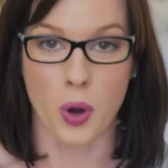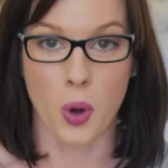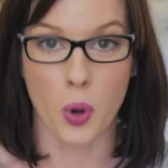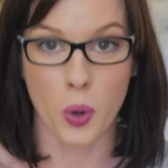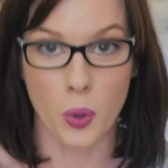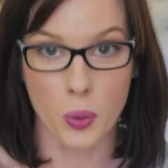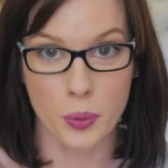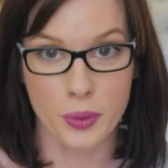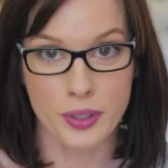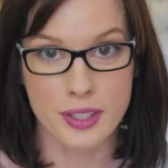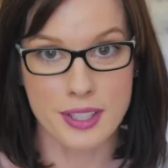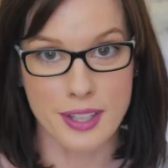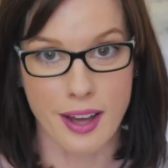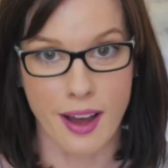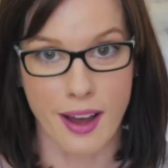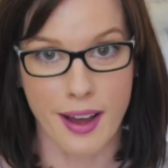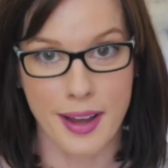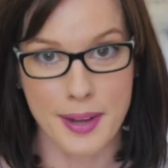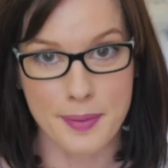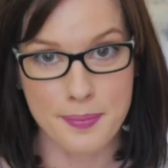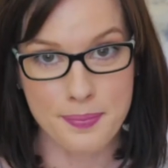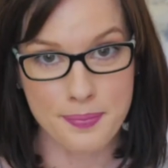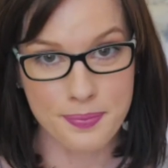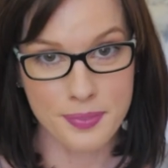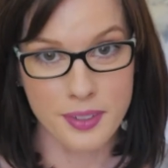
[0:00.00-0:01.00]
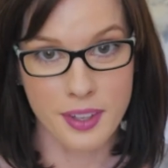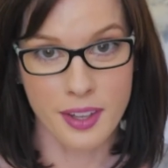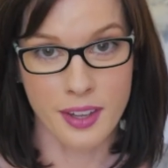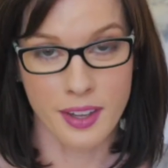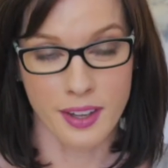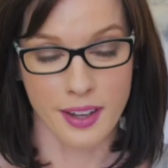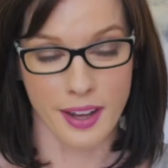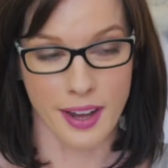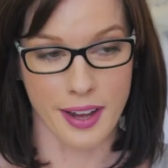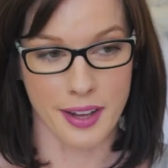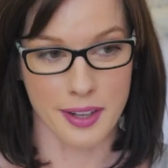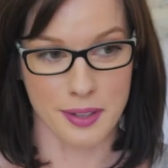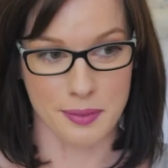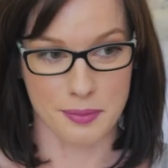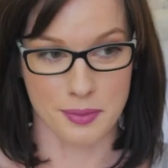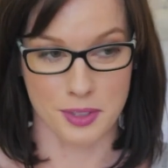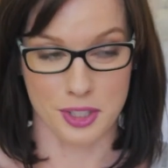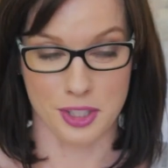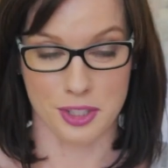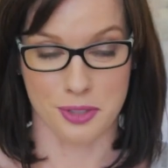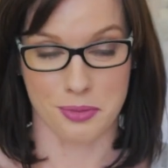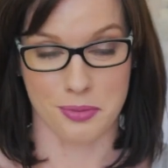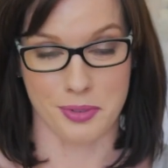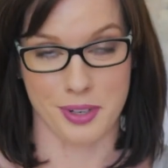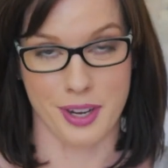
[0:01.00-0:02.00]
all the time.
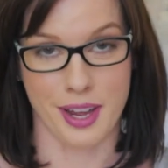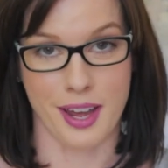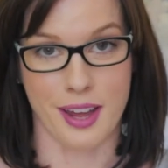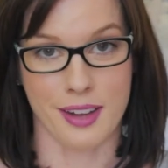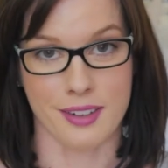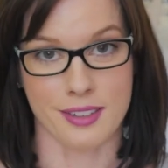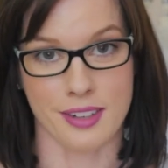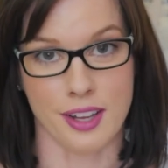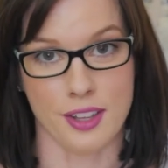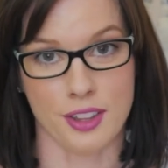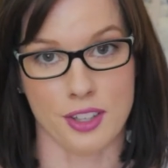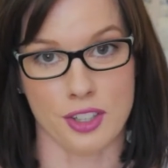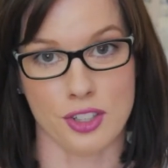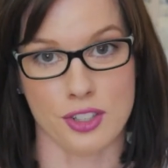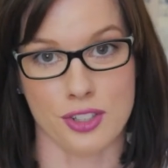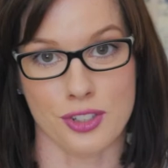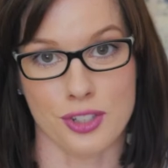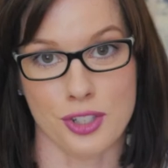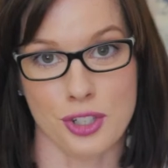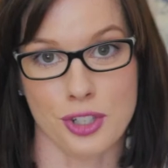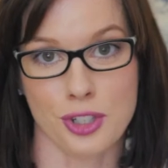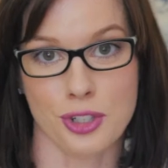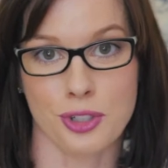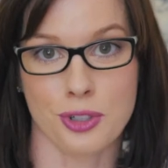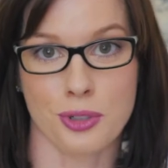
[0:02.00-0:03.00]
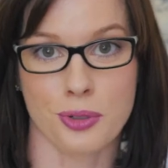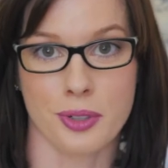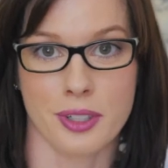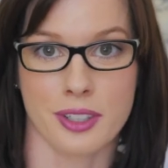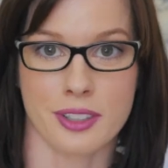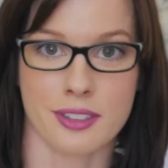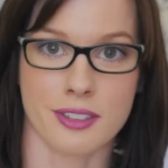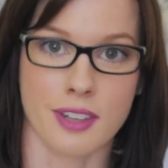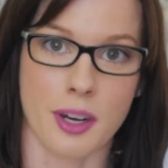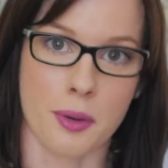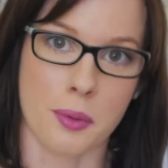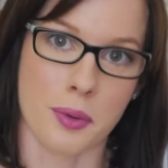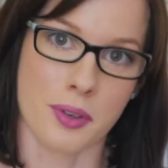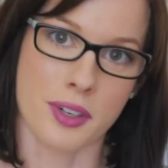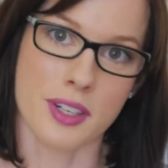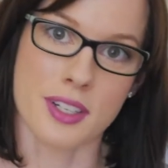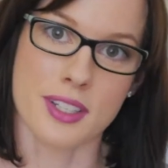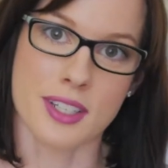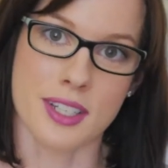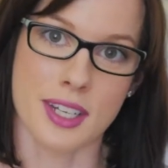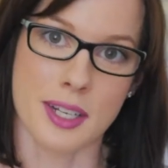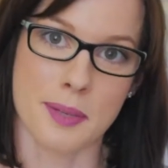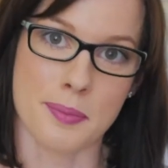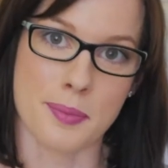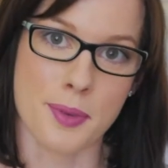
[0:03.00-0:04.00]
Just when I had nothing to do and I wanted to
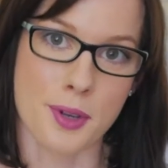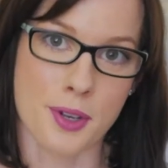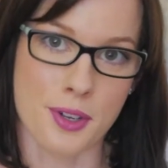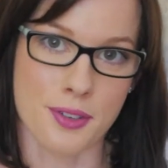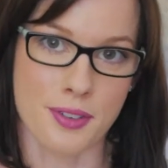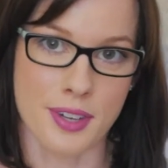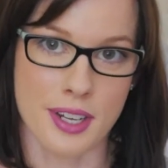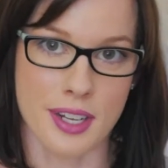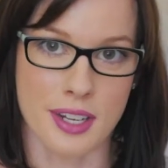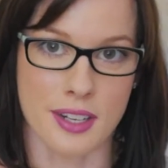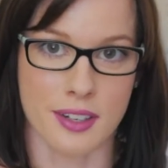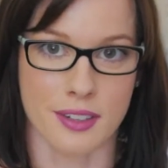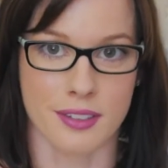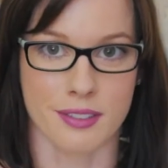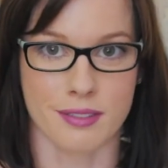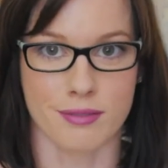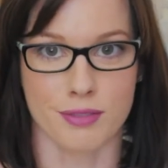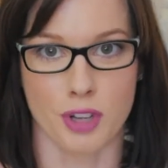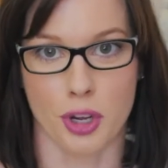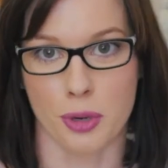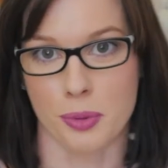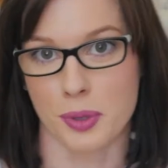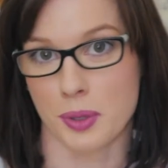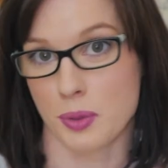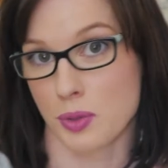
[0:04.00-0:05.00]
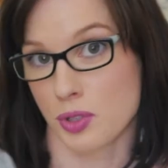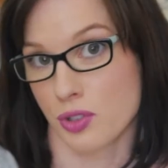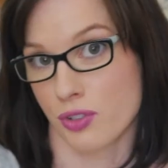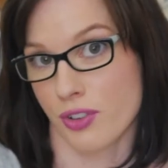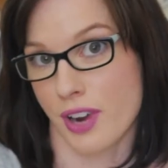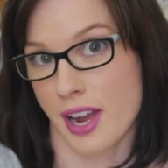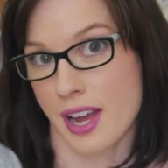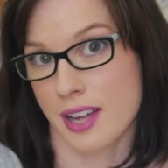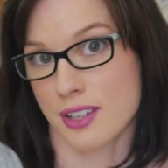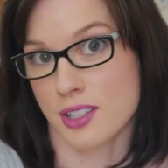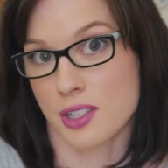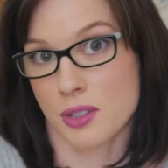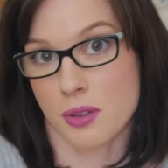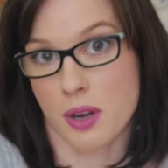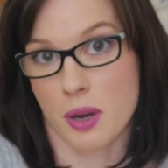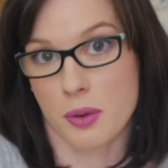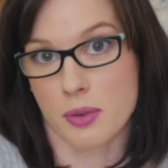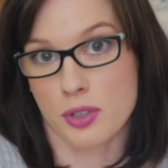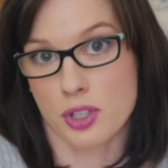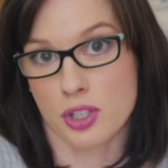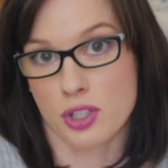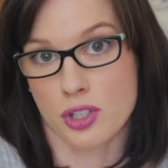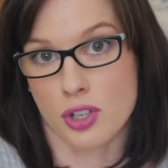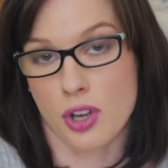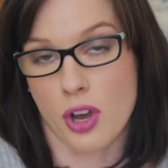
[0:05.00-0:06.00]
see a movie and nobody was around, so I would
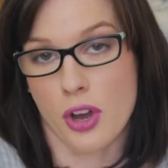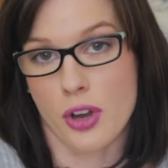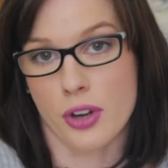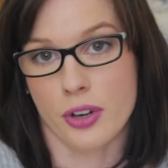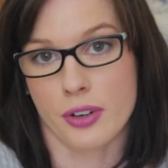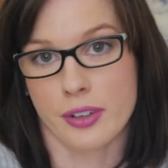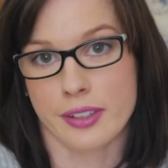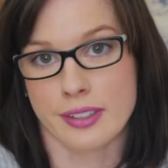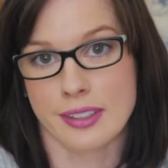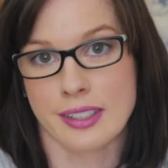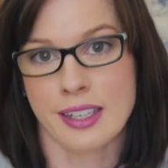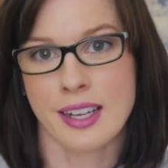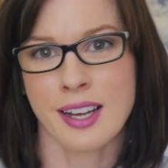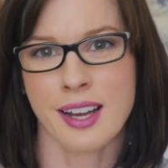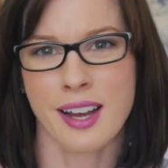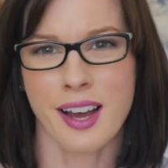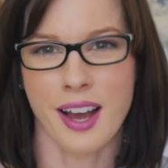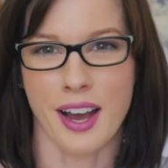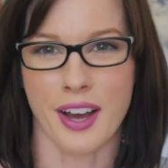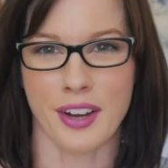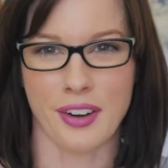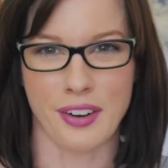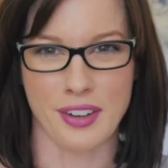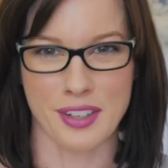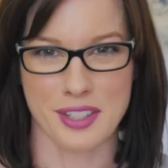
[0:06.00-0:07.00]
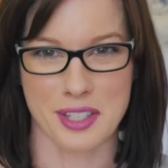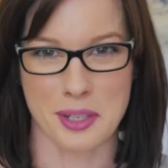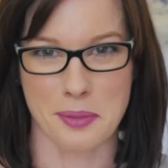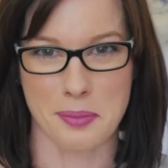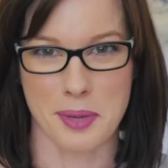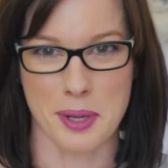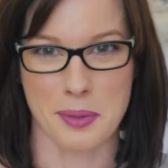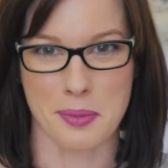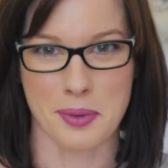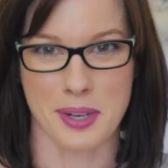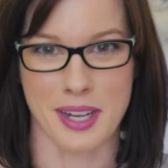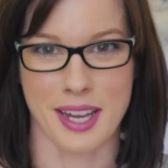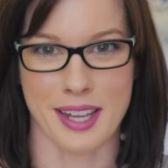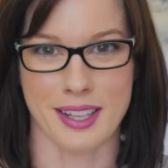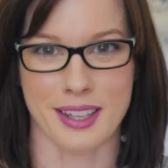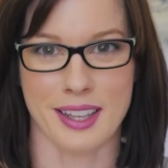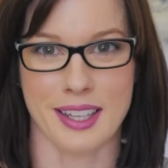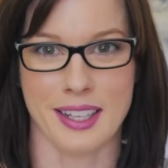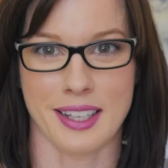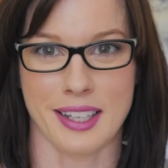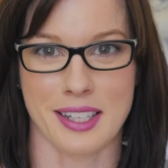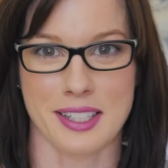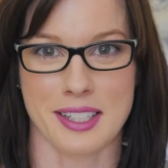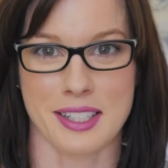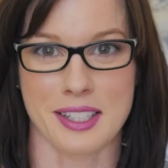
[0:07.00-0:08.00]
just go. And I know some people can
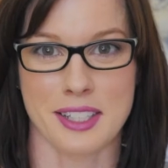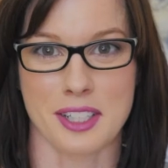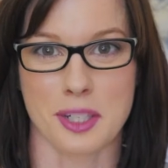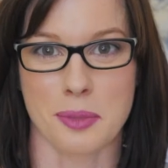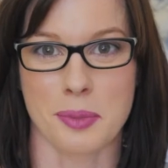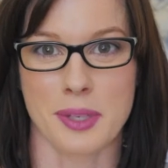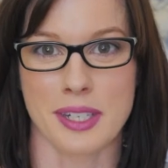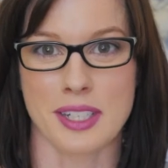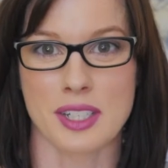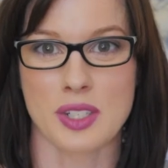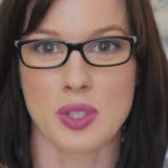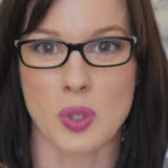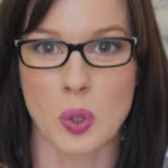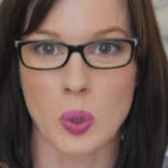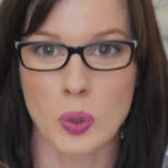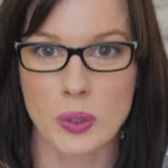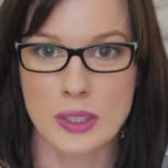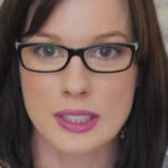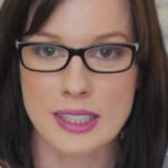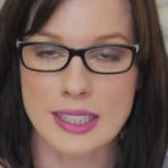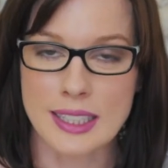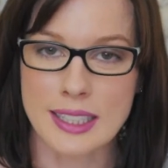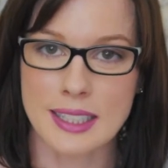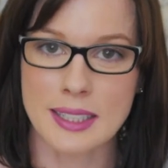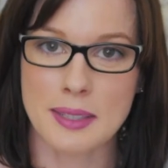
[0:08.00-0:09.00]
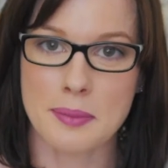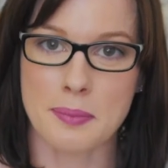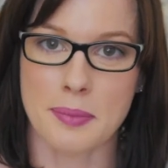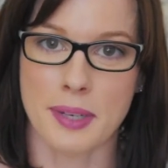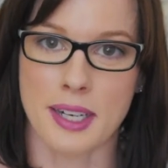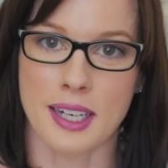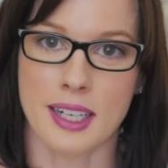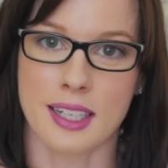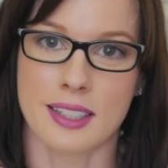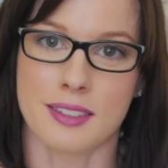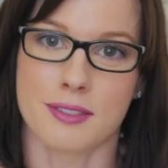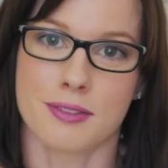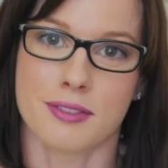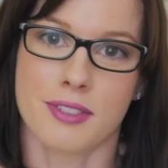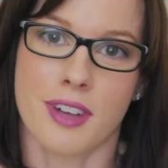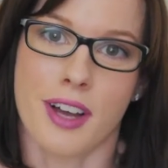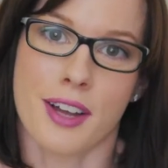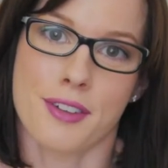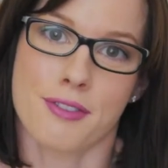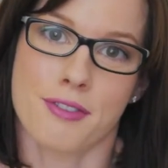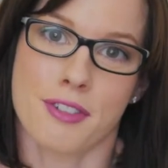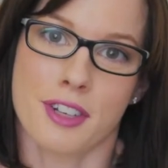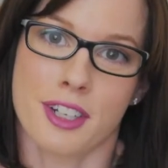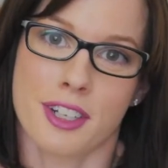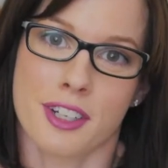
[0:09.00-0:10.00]
think that's a little bit daunting, but I
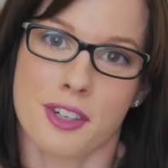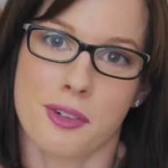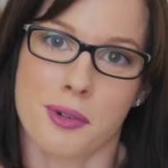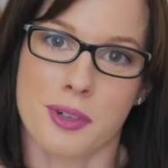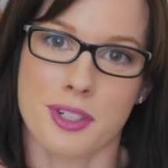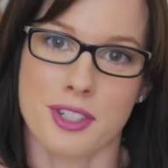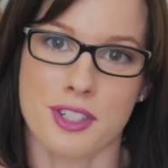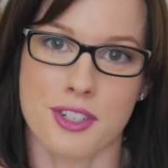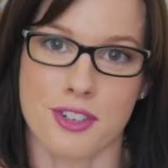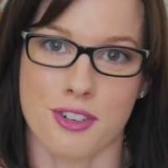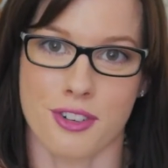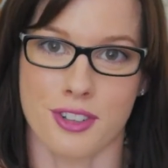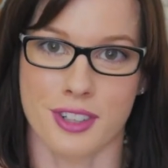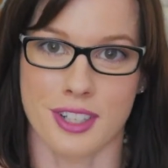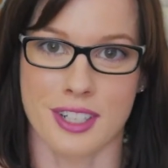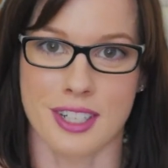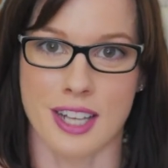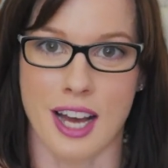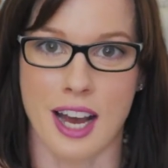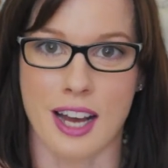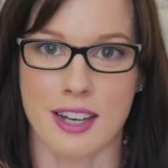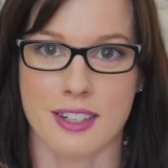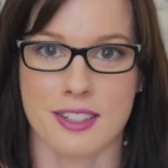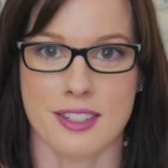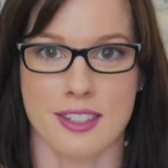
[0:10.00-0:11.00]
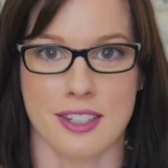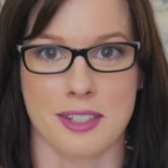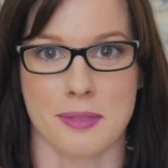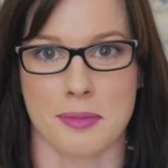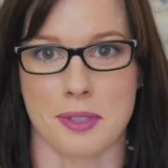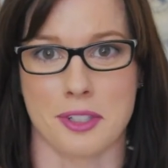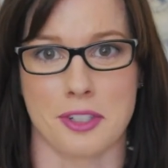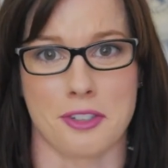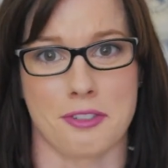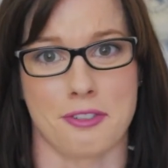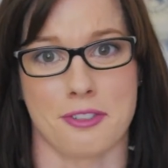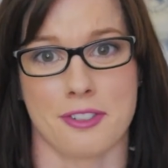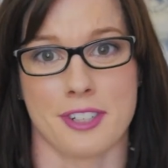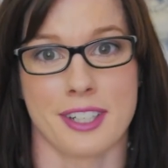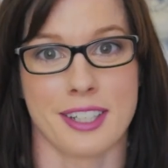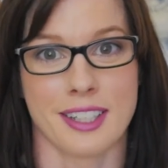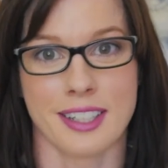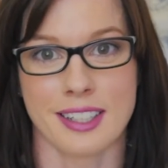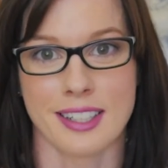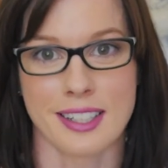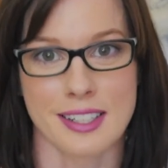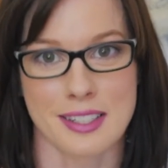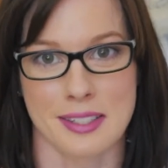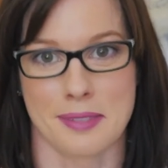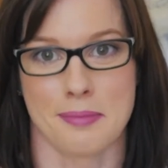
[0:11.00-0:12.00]
figure once you're in the dark cinema, it really
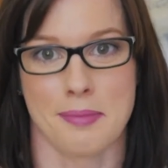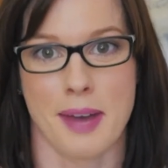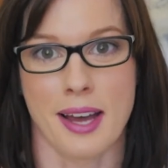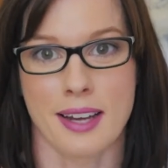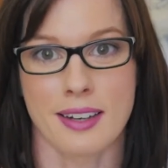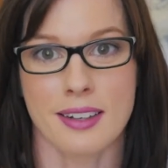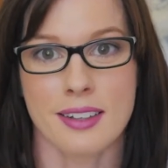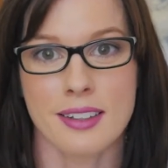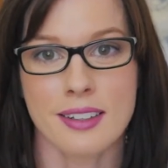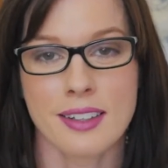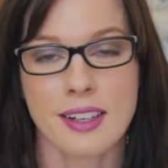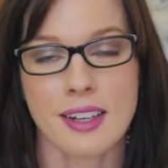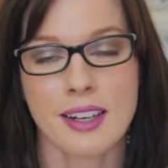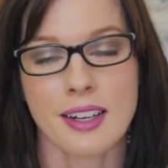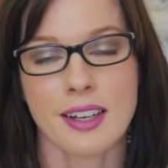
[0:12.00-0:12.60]
doesn't matter.